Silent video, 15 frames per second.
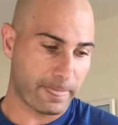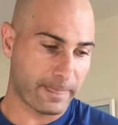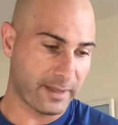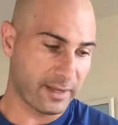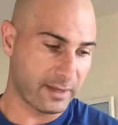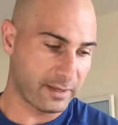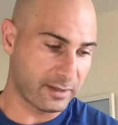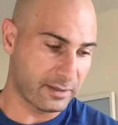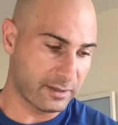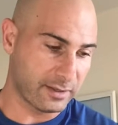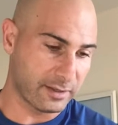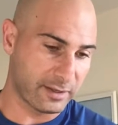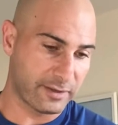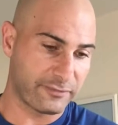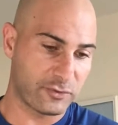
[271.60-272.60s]

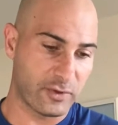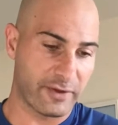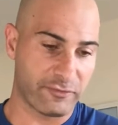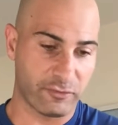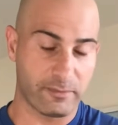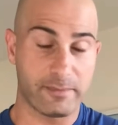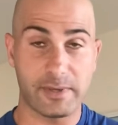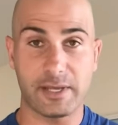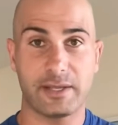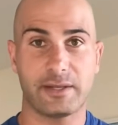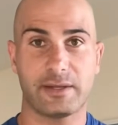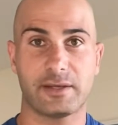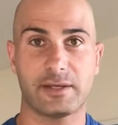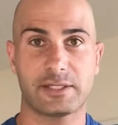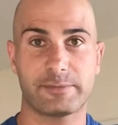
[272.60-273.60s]
If you ever meet
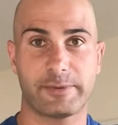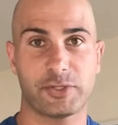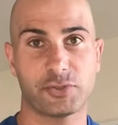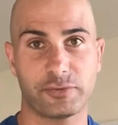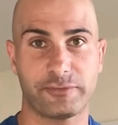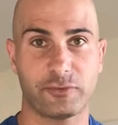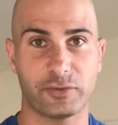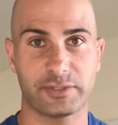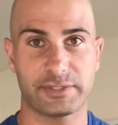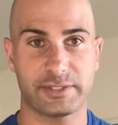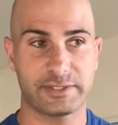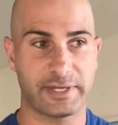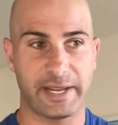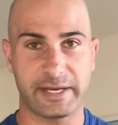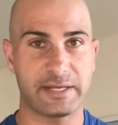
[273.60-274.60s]
a Special
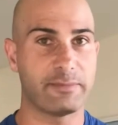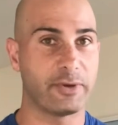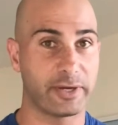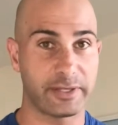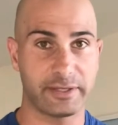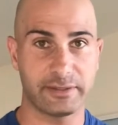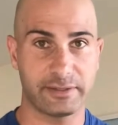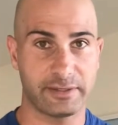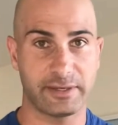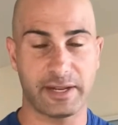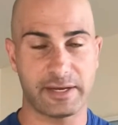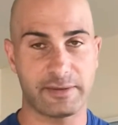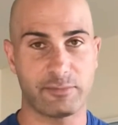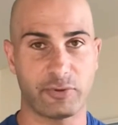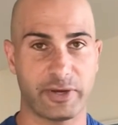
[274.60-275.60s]
Forces, anybody in
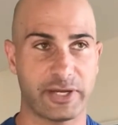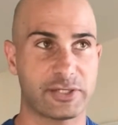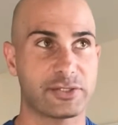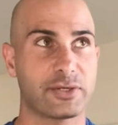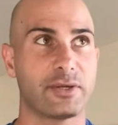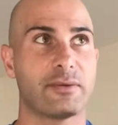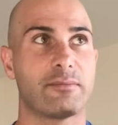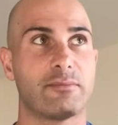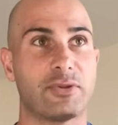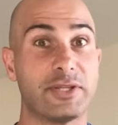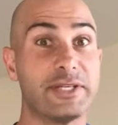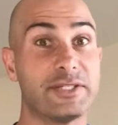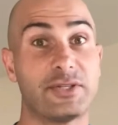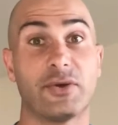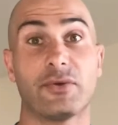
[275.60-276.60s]
any branch,
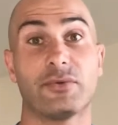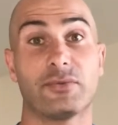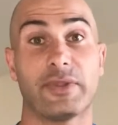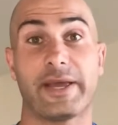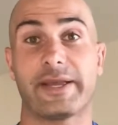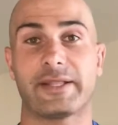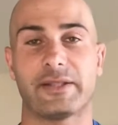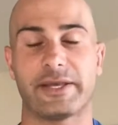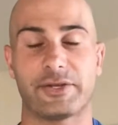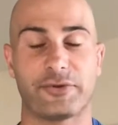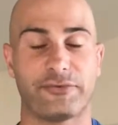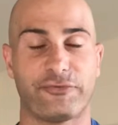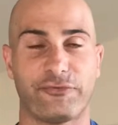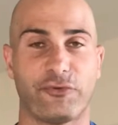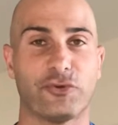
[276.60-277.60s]
please don't like let your
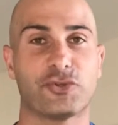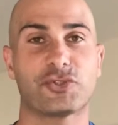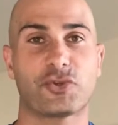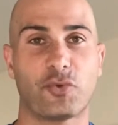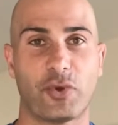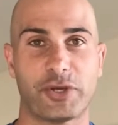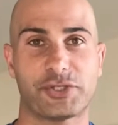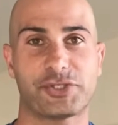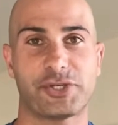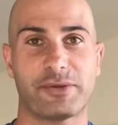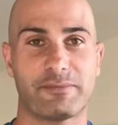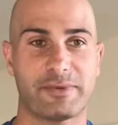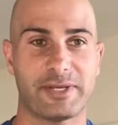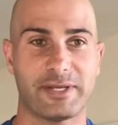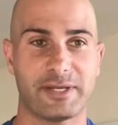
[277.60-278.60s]
first question
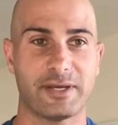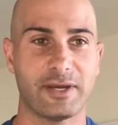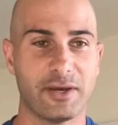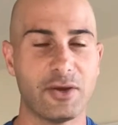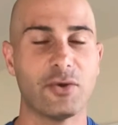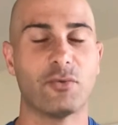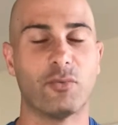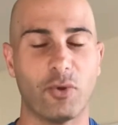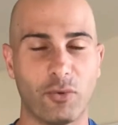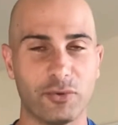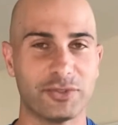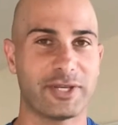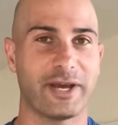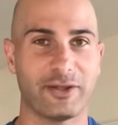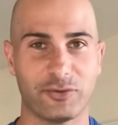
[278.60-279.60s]
be, what
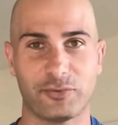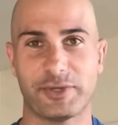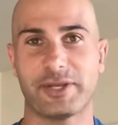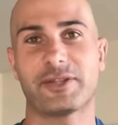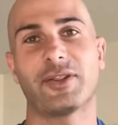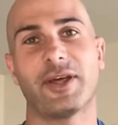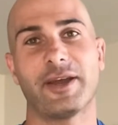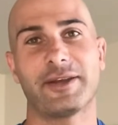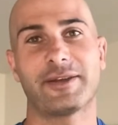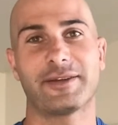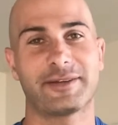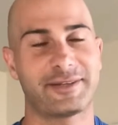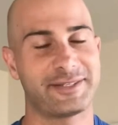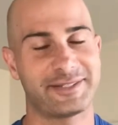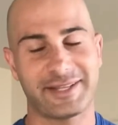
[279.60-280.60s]
was Hell Week like?
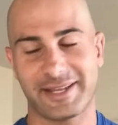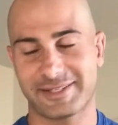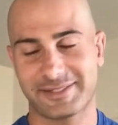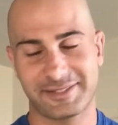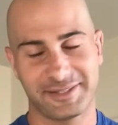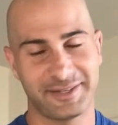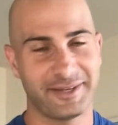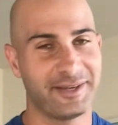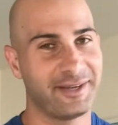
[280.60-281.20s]
Because that's